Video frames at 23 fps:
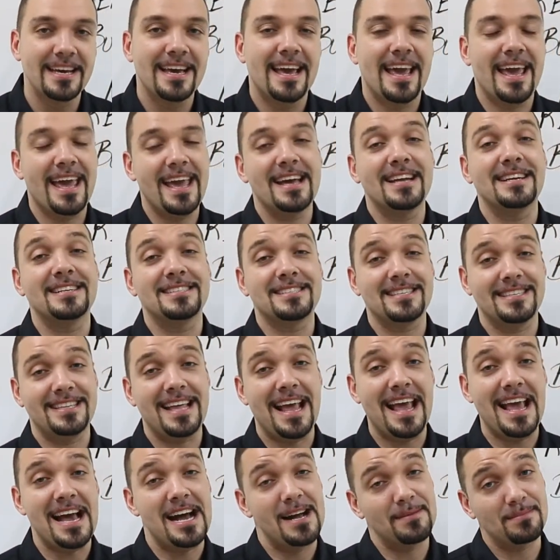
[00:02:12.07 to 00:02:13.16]
And
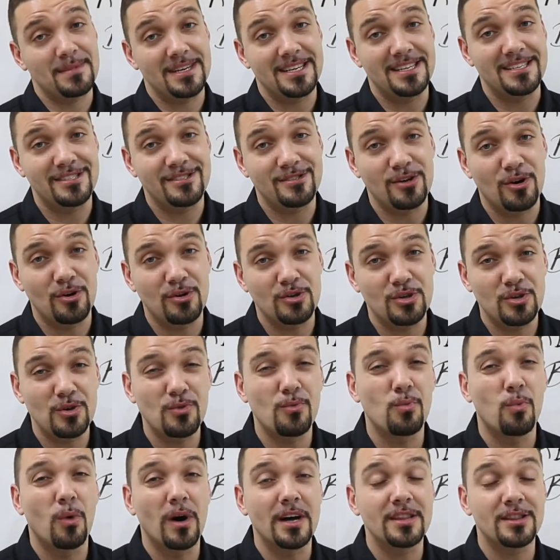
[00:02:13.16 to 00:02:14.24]
today I'm going to show you
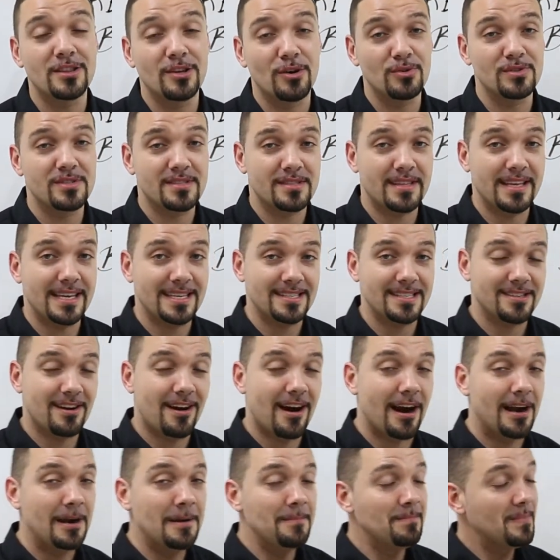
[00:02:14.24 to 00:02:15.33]
what those things
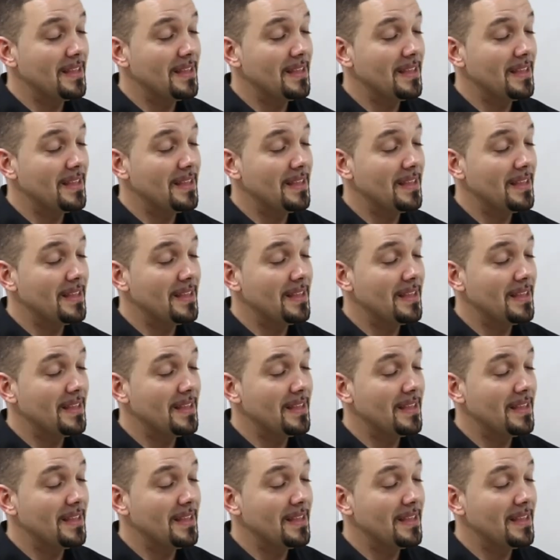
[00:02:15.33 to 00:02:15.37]
are.